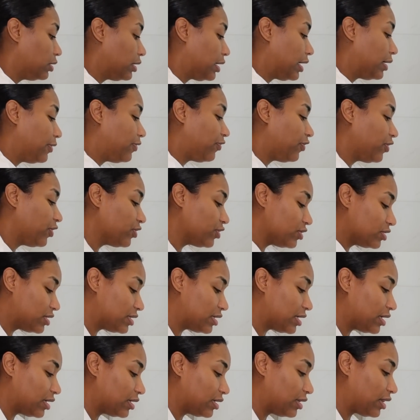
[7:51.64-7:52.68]
It feels
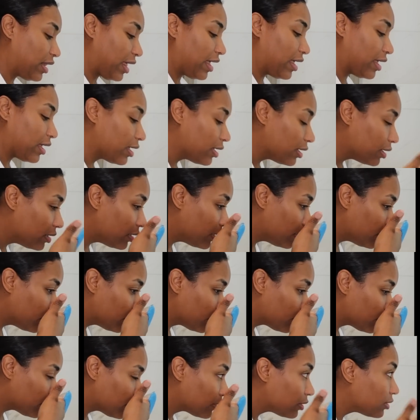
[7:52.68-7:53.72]
like,
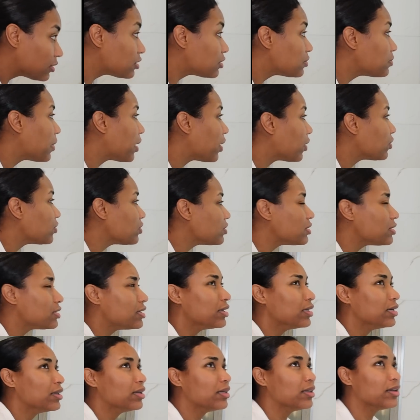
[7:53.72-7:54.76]

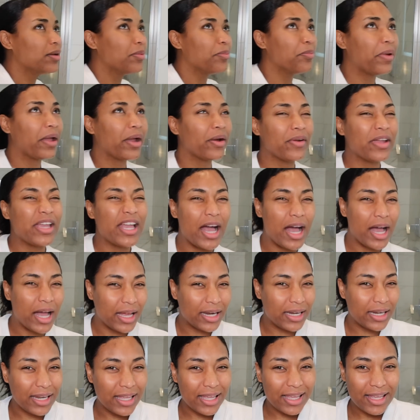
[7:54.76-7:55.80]
smells very
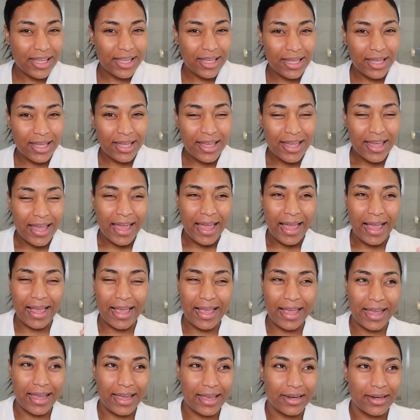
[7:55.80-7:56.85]
honey
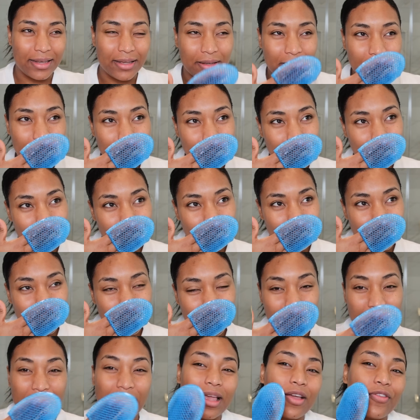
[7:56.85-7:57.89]
and
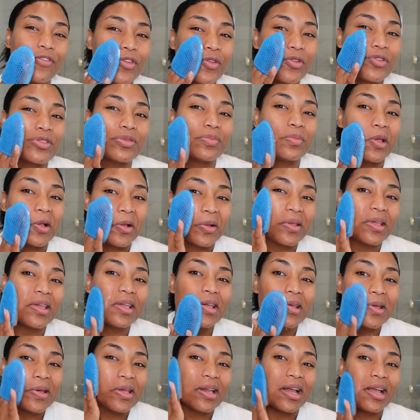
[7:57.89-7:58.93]
like it feels
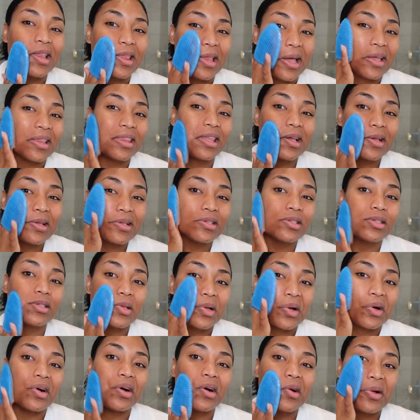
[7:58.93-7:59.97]
milky and I like that.
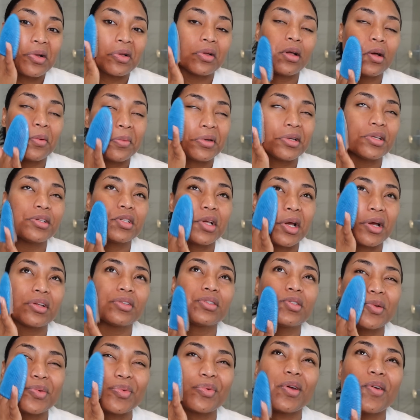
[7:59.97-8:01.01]
So I'm gonna
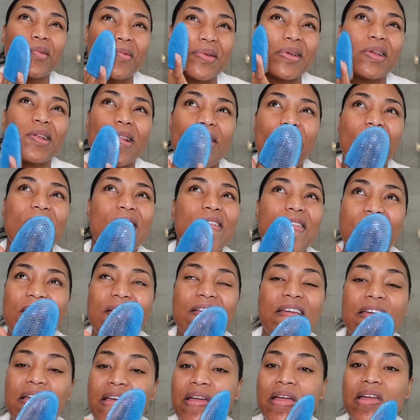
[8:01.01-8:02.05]
start to rub it in the
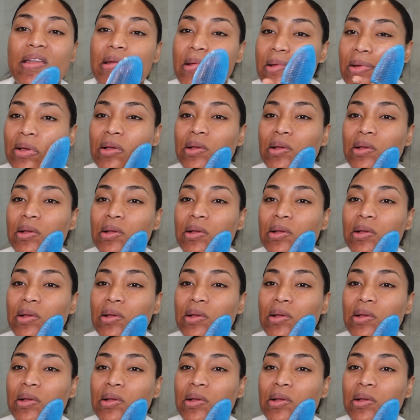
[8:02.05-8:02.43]
skin.